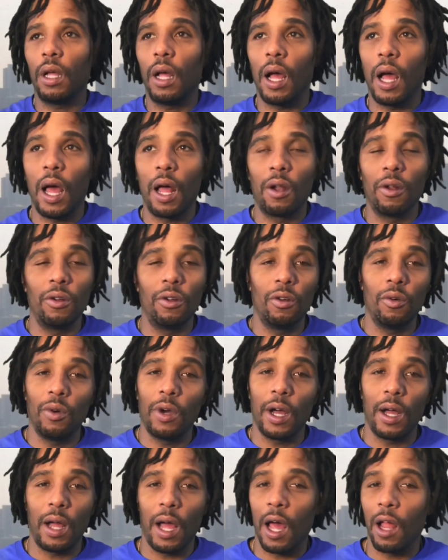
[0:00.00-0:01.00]
I don't know
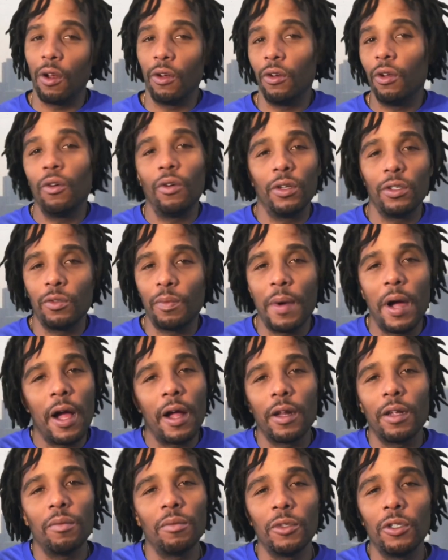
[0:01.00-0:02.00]
why. I don't know what
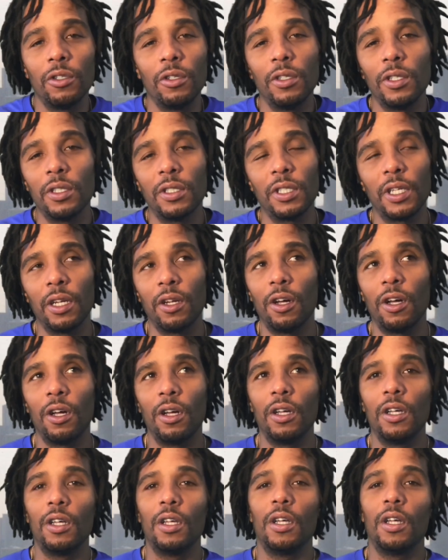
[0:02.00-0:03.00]
inspired him to do this at all.
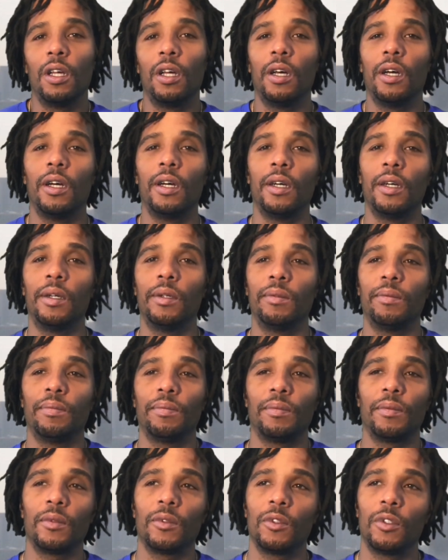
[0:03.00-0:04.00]

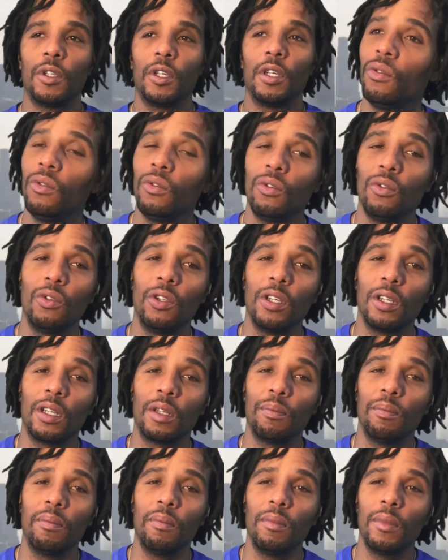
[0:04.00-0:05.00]
You
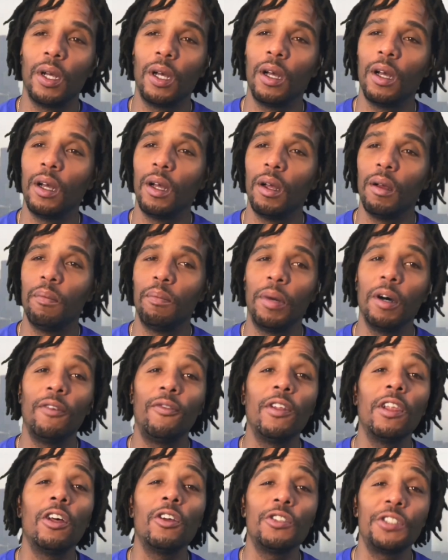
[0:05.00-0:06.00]
look
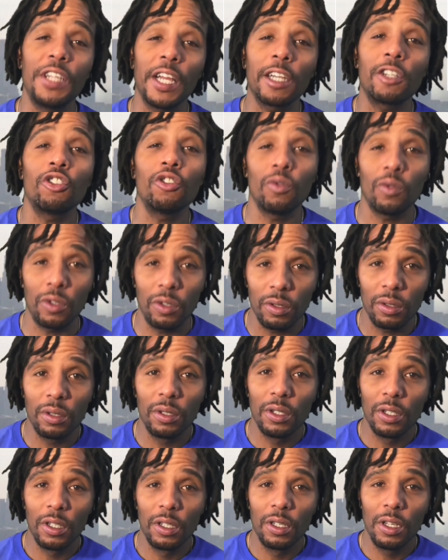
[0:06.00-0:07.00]
buffalo sexual.
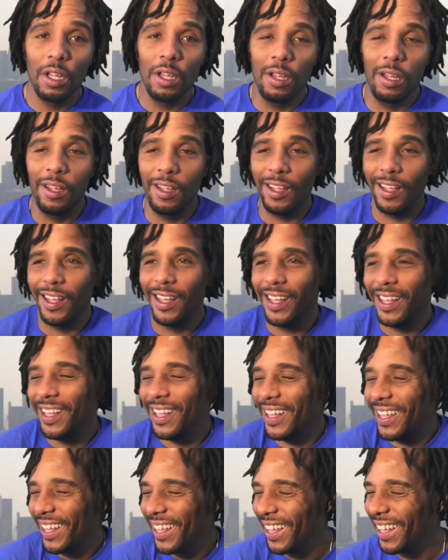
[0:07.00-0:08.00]

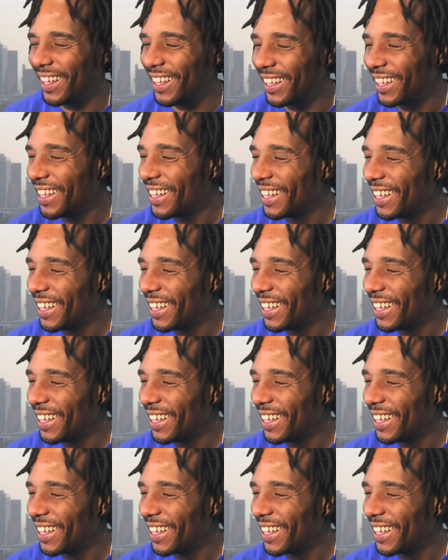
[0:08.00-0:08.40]
You